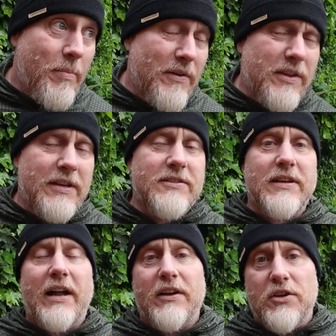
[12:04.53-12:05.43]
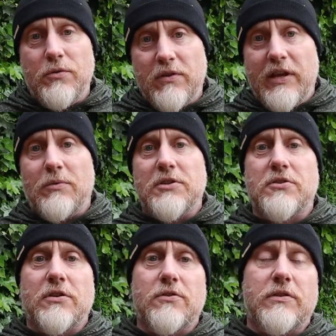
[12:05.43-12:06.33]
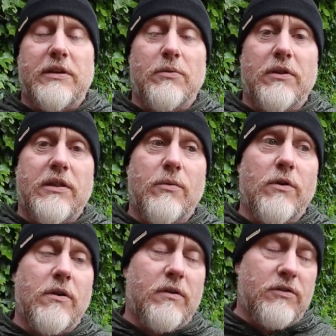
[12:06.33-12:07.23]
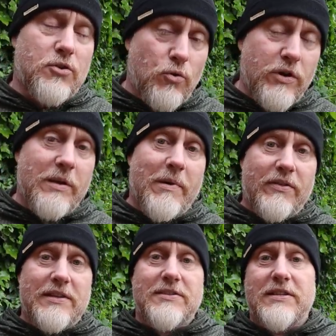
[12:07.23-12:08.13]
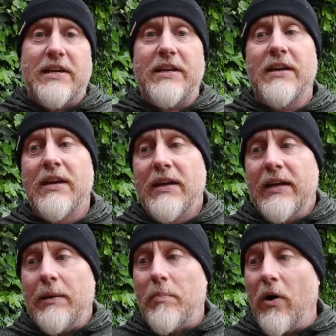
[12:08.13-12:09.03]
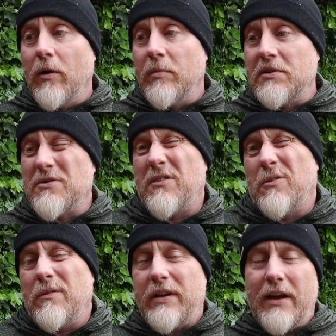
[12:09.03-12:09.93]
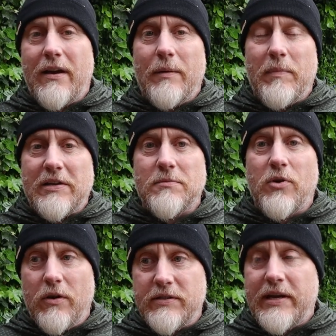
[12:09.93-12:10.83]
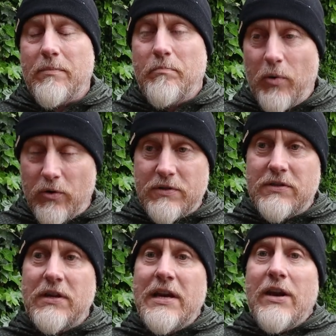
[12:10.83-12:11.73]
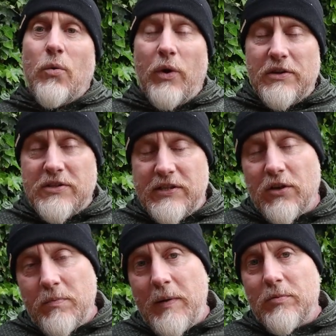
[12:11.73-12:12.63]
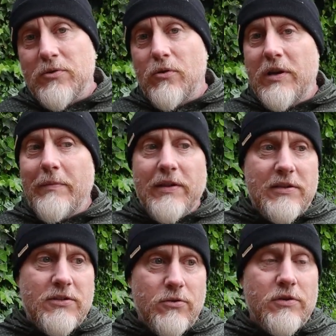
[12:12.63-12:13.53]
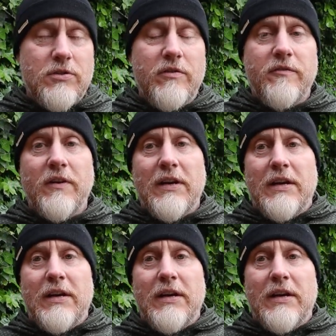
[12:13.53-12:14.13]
about this, and I knew that they were talking about this today in Parliament, so I thought, yeah, I'd make some content. But when you see other people talking about this sort of stuff,